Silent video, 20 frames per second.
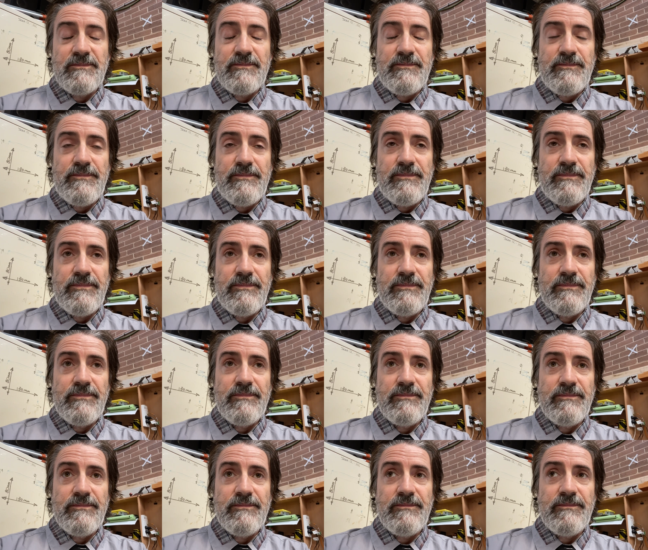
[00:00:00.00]

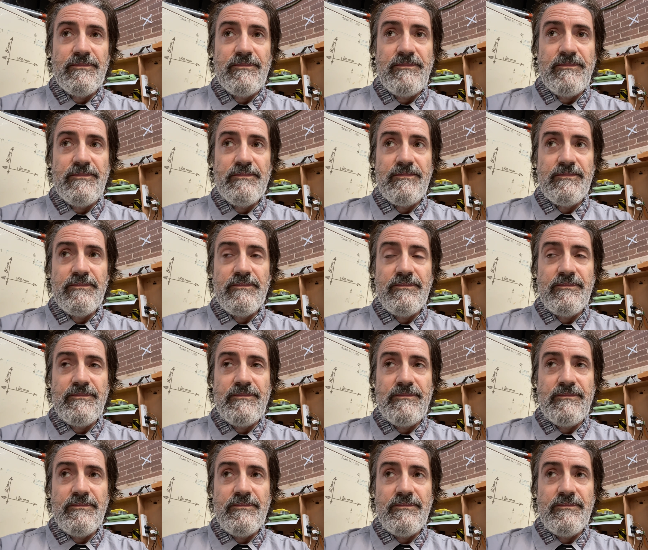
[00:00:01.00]
[no speech]